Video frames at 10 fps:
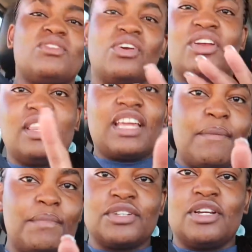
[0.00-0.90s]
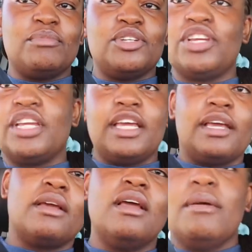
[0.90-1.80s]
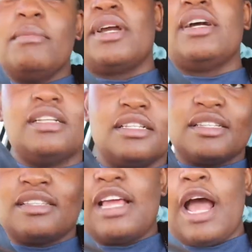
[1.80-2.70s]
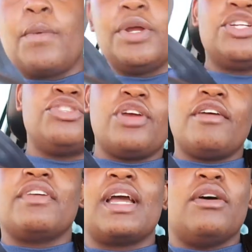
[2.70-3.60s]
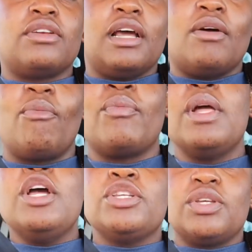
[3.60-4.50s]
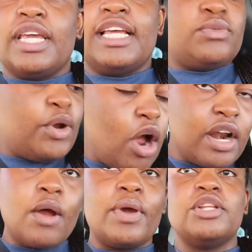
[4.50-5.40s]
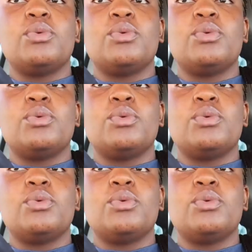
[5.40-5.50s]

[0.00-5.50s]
Sorry, the camera's gonna be shaking because we're just driving out now. So yes, we're on our way.